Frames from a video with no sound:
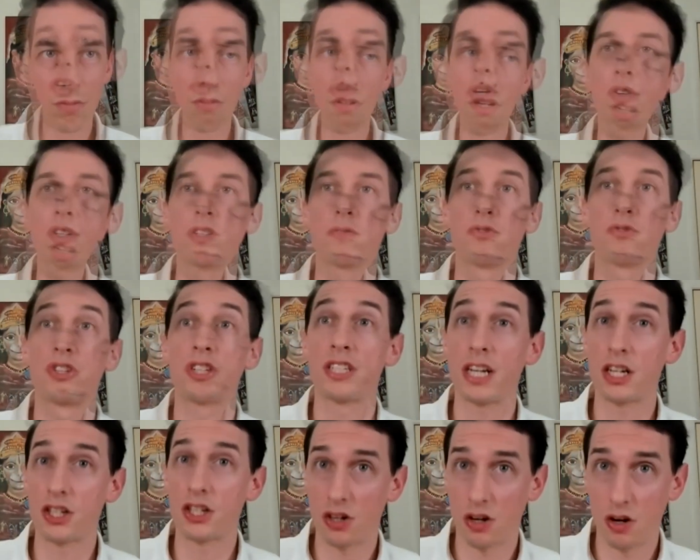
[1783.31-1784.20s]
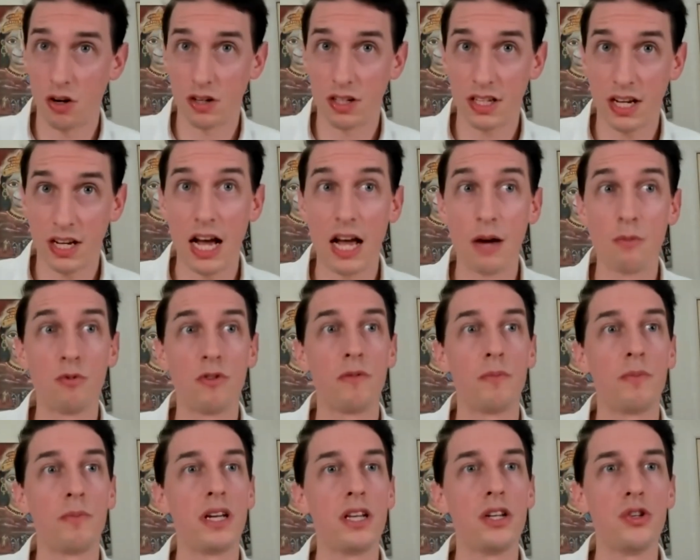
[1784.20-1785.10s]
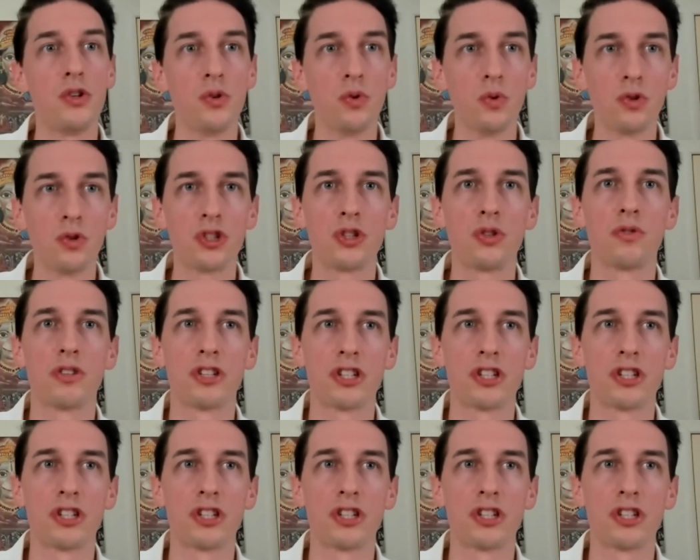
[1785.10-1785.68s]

because for such a long time, we've been used